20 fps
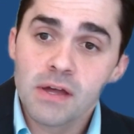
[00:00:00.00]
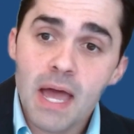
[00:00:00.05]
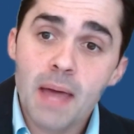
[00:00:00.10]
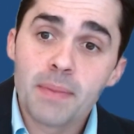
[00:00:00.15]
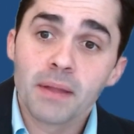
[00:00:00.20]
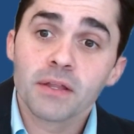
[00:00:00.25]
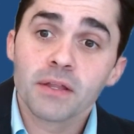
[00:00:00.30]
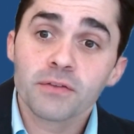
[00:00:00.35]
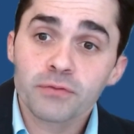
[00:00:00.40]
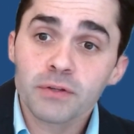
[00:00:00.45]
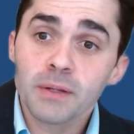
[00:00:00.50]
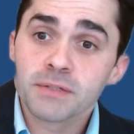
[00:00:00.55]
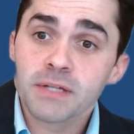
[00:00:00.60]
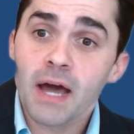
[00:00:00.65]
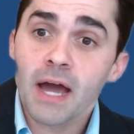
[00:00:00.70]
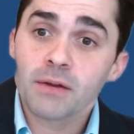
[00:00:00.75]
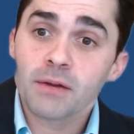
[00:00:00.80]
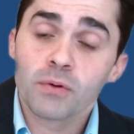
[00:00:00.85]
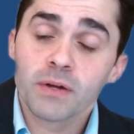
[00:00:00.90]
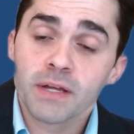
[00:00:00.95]
And then on the flip
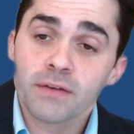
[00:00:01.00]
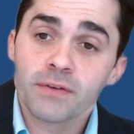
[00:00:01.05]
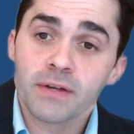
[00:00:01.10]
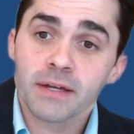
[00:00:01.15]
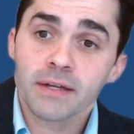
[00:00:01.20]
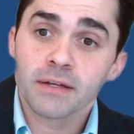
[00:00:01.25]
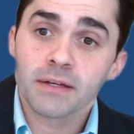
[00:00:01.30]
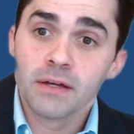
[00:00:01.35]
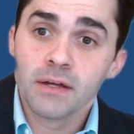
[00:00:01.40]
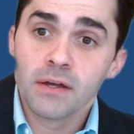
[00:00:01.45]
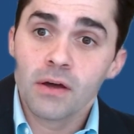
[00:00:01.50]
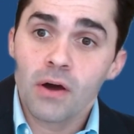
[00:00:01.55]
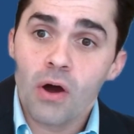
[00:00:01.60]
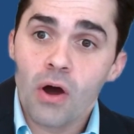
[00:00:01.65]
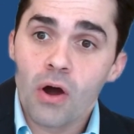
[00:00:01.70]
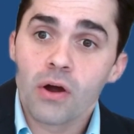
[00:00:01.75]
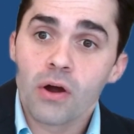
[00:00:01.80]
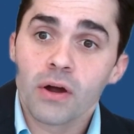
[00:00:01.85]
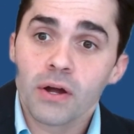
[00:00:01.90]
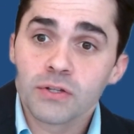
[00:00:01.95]
side, giving
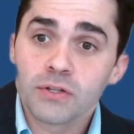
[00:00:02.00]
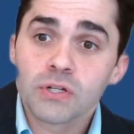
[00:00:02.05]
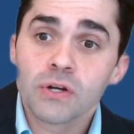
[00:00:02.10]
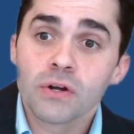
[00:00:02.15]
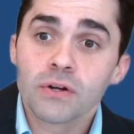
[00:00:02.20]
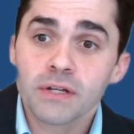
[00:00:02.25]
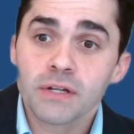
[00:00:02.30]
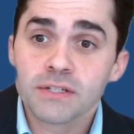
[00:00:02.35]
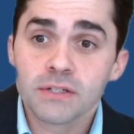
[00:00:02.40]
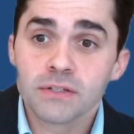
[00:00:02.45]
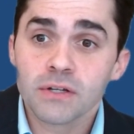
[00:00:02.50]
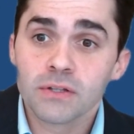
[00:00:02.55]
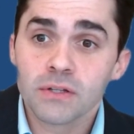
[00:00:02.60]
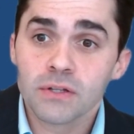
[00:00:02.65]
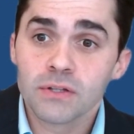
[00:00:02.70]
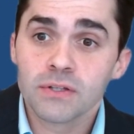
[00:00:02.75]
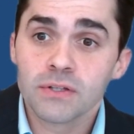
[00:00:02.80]
our attorneys and